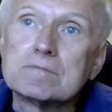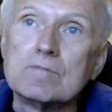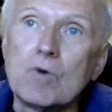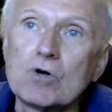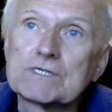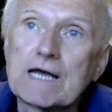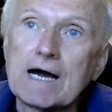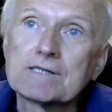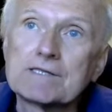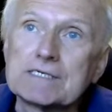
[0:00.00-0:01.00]
Most
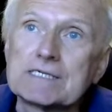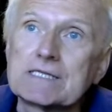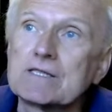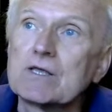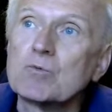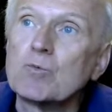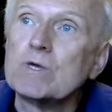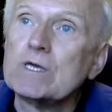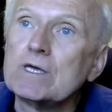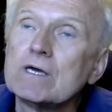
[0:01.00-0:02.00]
artists that
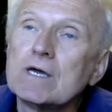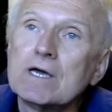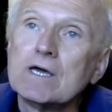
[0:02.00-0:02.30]
we